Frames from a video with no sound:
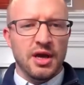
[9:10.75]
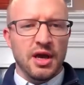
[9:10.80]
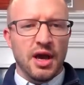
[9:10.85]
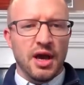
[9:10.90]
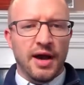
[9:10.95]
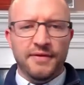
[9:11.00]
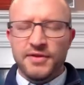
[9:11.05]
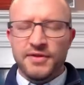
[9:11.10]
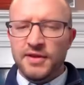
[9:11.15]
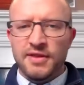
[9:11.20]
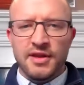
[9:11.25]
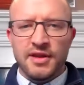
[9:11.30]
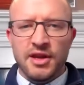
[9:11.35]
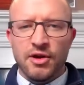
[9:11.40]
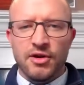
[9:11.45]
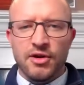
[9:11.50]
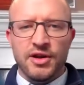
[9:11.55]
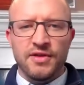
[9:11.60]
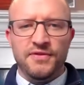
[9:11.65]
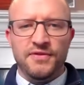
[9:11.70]
Often the
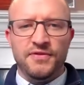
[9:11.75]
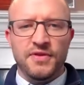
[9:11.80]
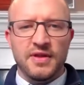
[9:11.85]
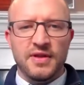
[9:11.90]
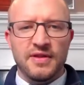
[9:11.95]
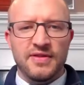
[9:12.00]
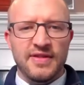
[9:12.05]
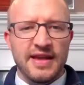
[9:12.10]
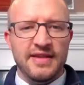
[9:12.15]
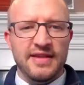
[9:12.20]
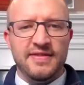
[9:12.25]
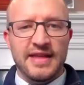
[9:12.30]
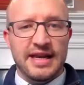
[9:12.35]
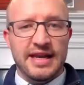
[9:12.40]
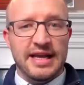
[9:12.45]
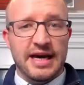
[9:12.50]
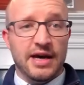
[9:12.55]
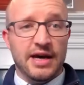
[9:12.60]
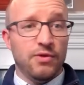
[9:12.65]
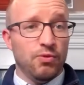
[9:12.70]
narrative says
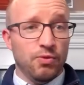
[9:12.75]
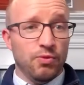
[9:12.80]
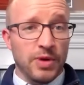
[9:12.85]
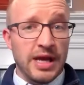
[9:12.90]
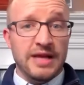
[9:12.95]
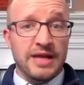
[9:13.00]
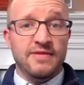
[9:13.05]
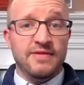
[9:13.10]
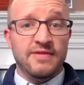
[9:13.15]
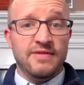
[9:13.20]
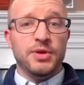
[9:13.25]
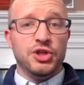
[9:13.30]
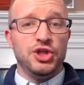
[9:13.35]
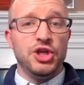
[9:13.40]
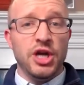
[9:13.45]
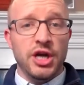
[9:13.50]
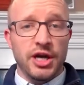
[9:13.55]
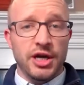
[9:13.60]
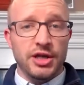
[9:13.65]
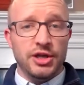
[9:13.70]
that God raised up a
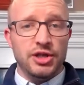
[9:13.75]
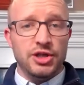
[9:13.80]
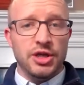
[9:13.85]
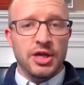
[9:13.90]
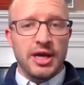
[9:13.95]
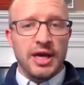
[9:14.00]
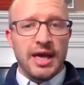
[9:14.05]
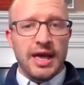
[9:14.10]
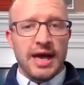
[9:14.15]
judge,